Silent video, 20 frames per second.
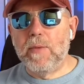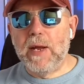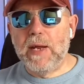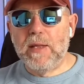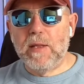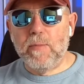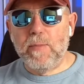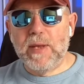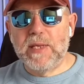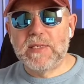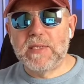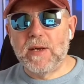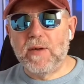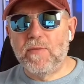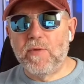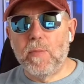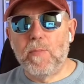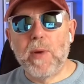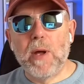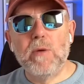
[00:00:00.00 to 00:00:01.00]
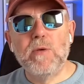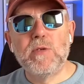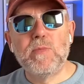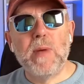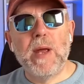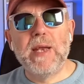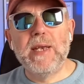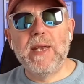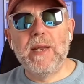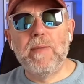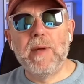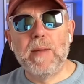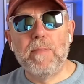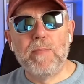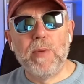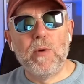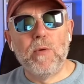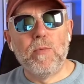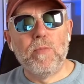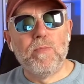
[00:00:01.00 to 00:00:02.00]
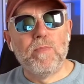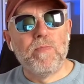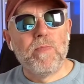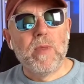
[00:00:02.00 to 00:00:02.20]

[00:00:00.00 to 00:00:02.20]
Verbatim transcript: in the midst of a post-pandemic boom.